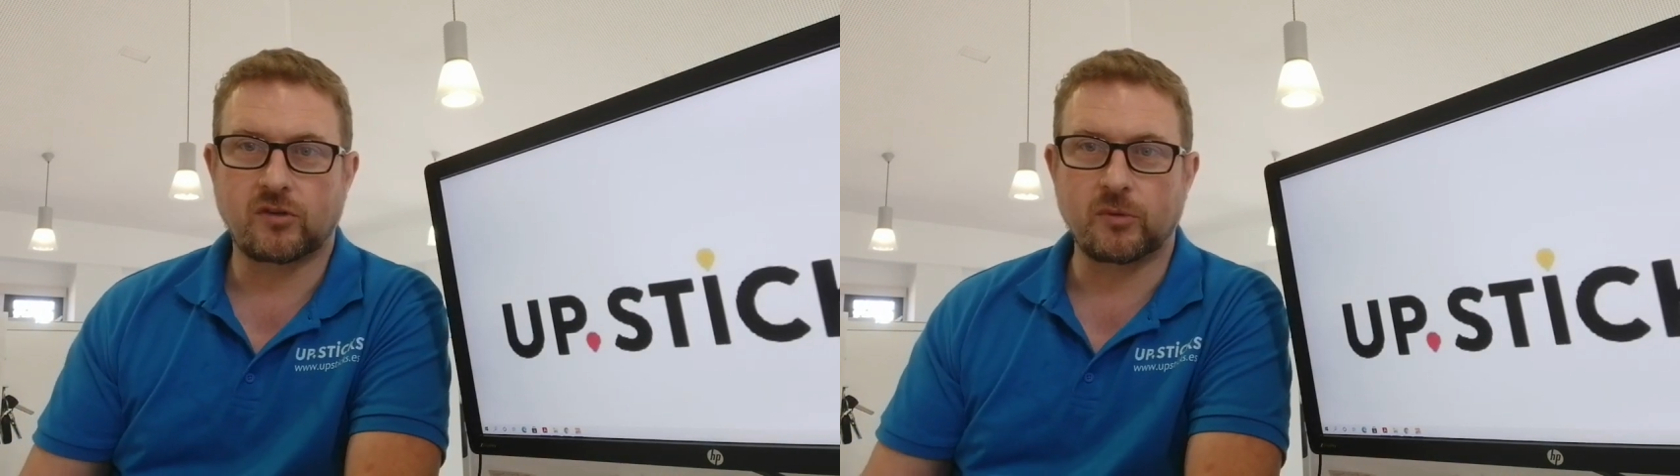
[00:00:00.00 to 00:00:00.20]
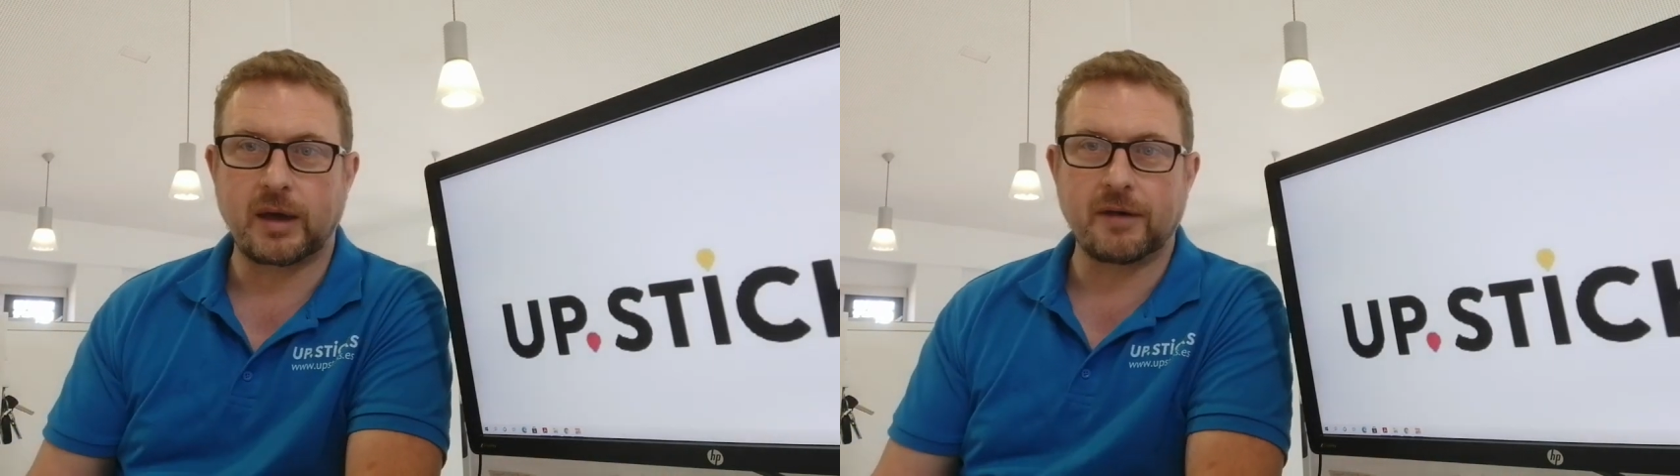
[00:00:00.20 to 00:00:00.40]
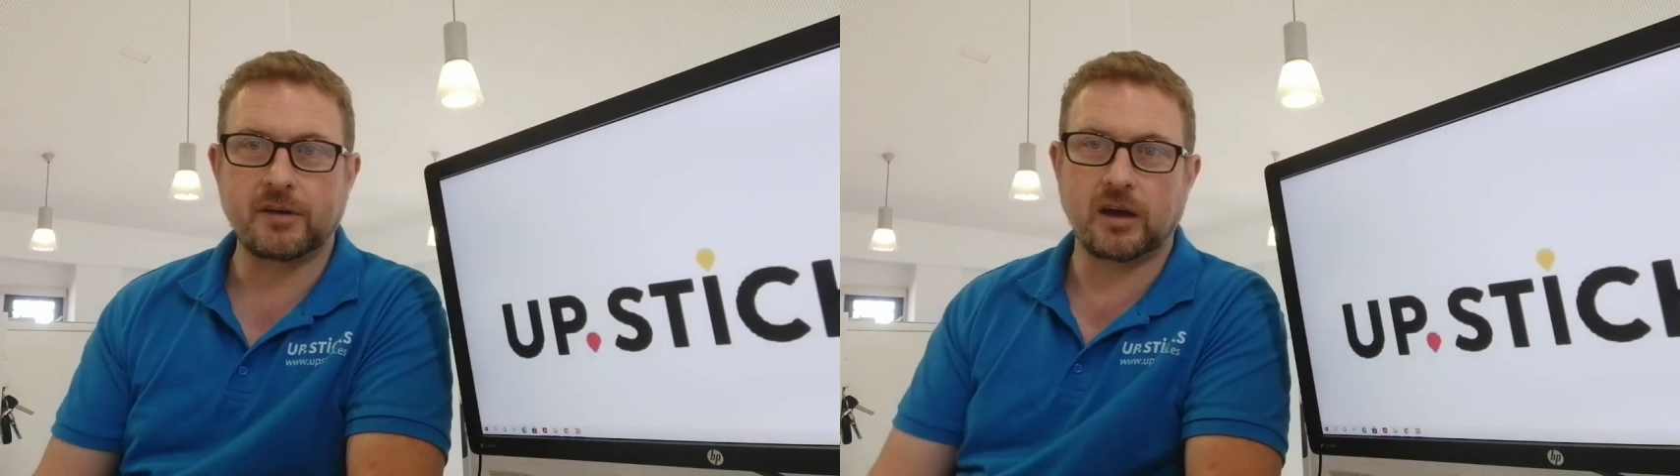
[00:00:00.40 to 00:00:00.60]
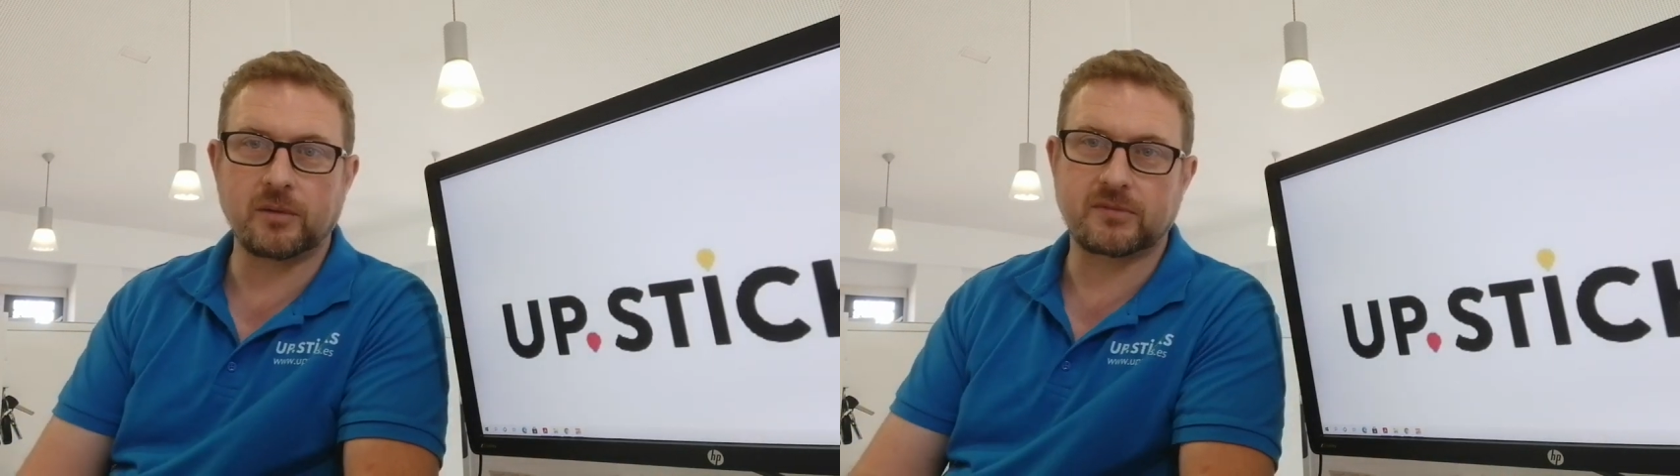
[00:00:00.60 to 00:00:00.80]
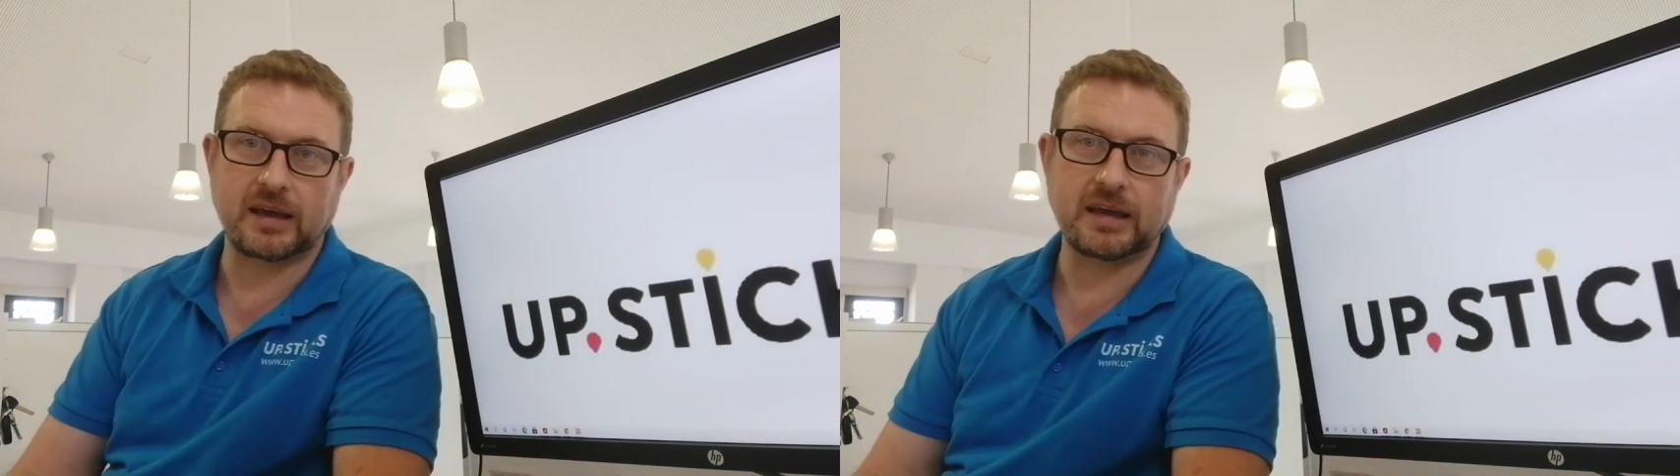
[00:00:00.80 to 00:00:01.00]
So we have an
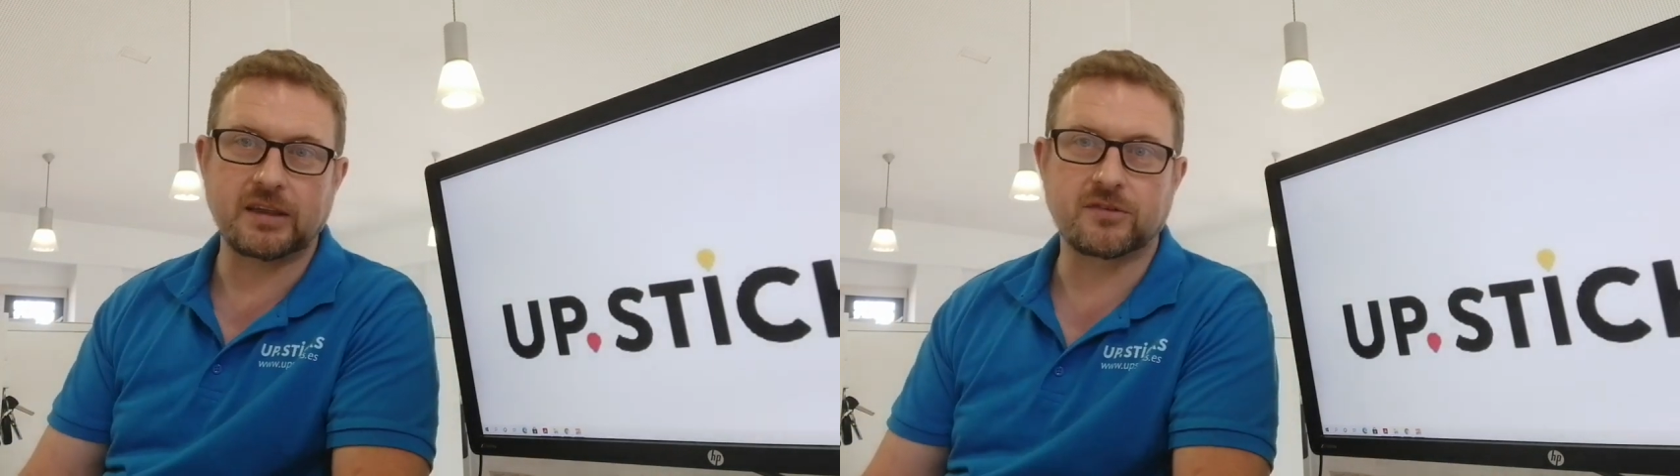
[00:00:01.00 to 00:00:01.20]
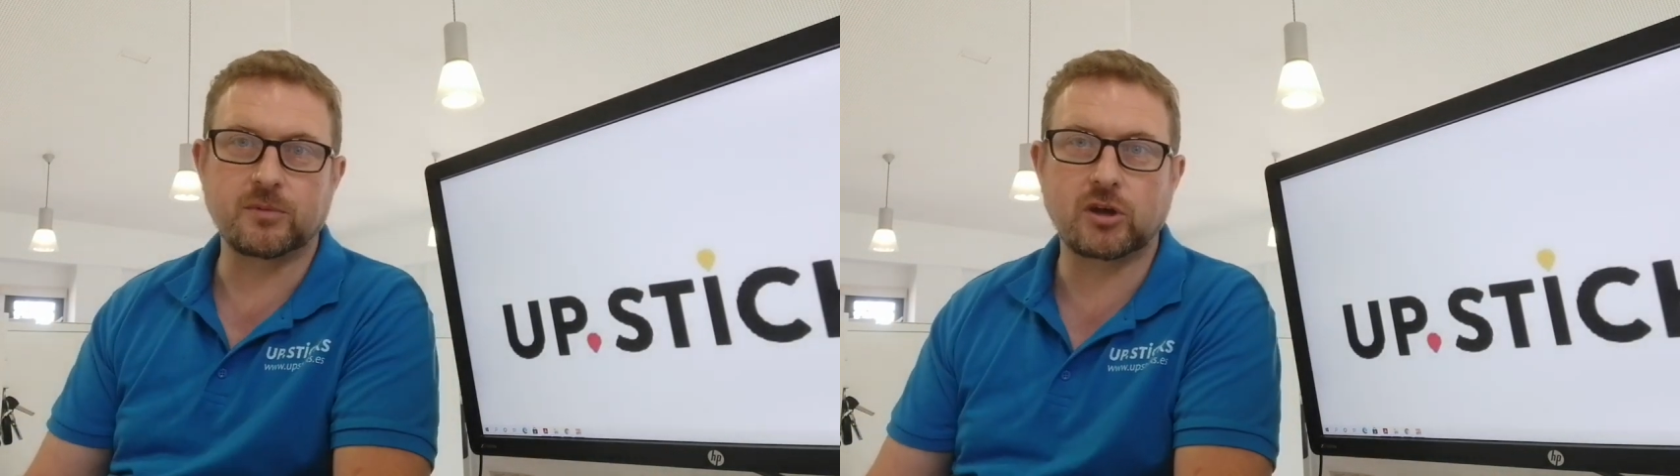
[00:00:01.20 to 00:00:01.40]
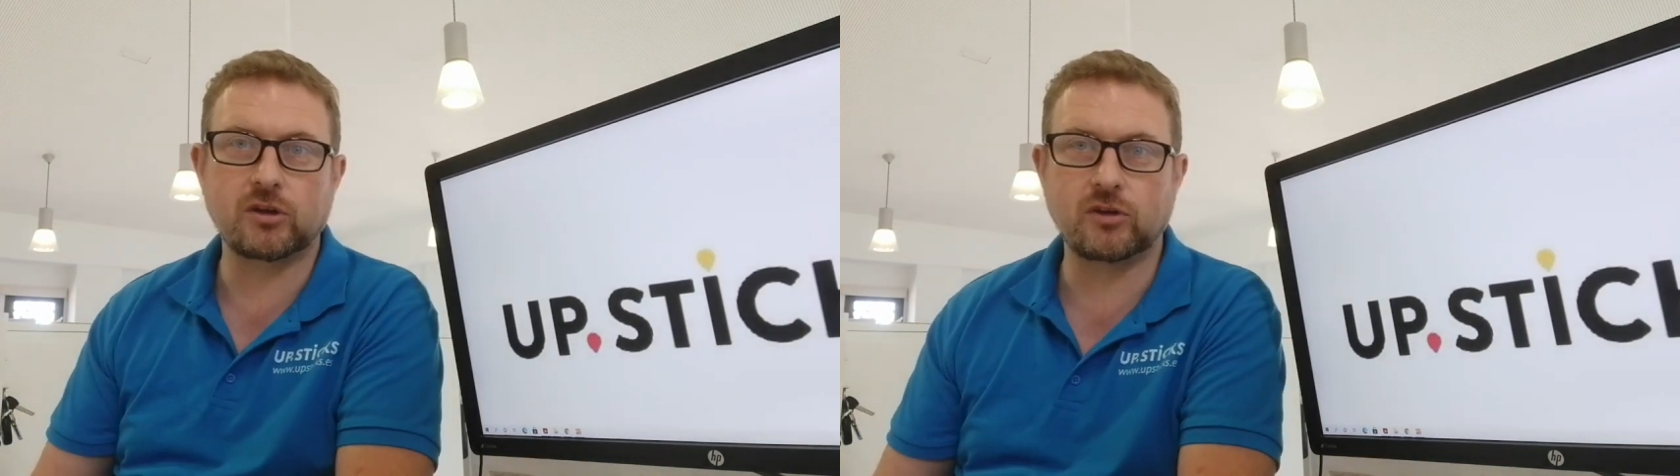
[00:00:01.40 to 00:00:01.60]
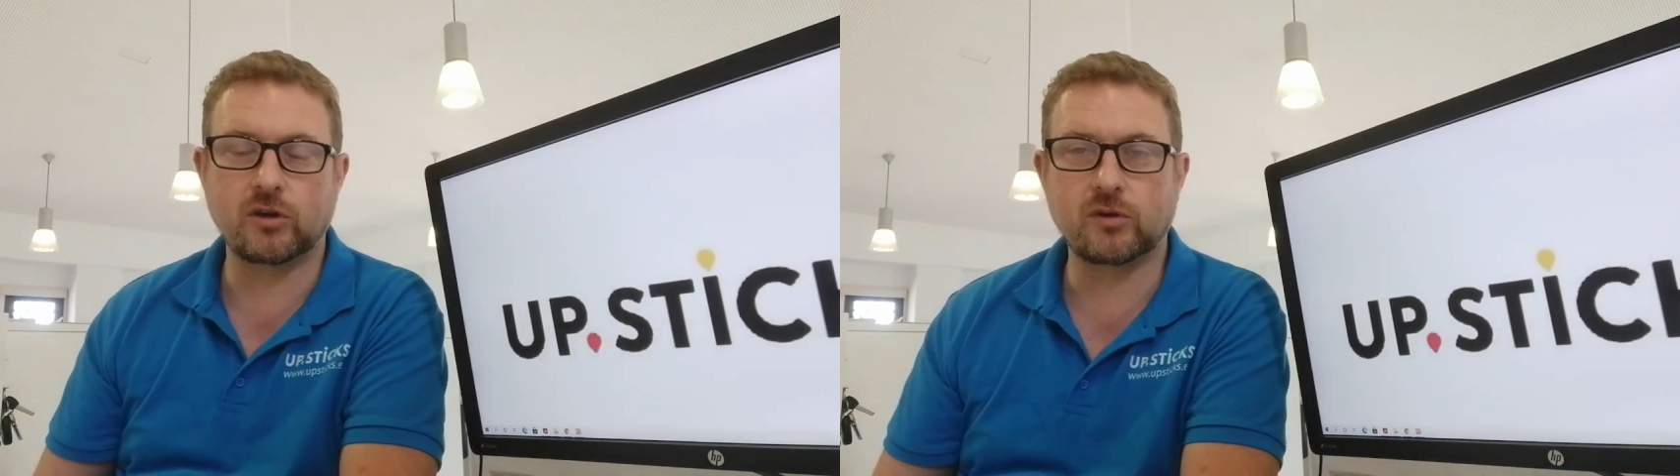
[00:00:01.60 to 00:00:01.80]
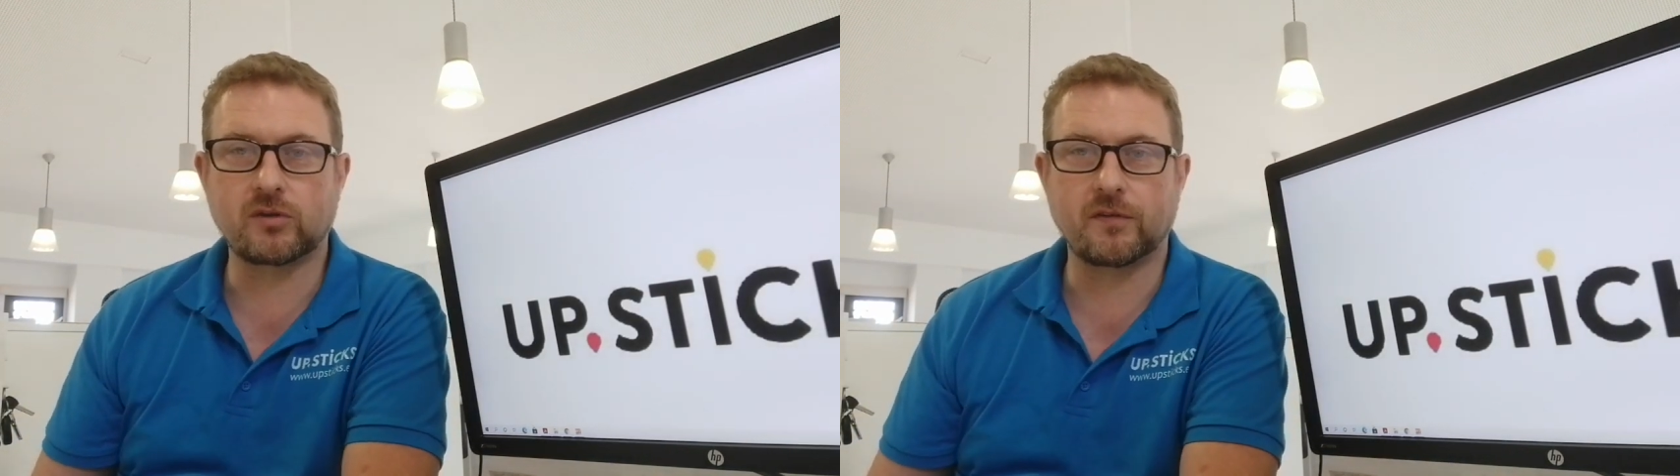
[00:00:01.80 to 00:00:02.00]
update and some good
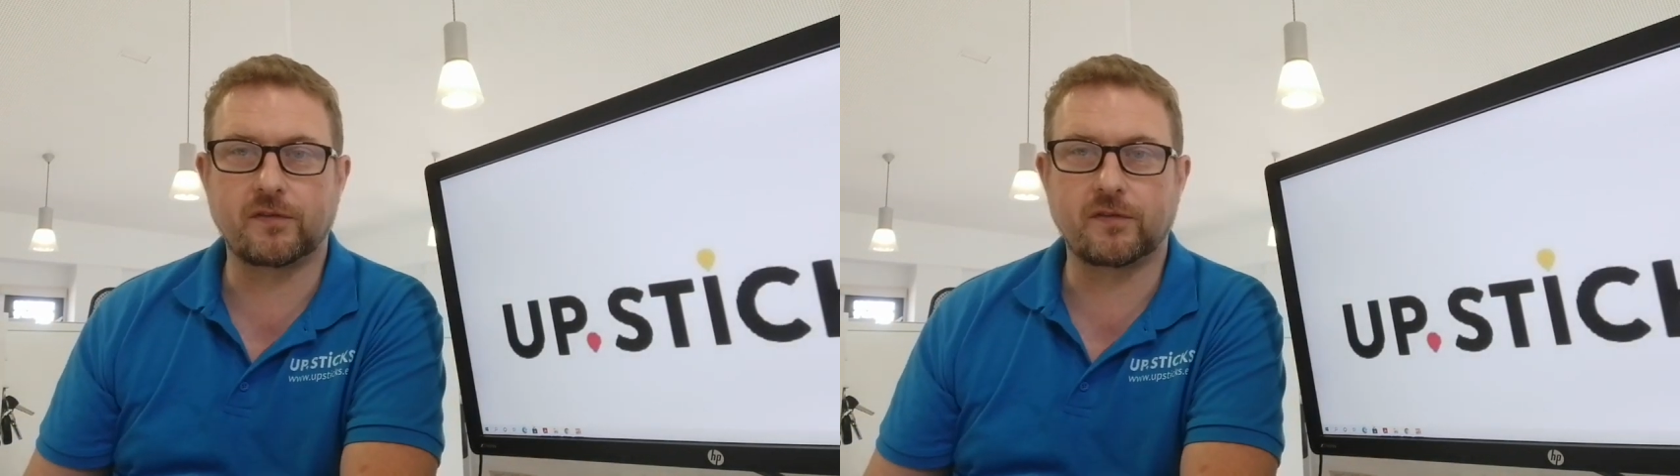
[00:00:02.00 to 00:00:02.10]
news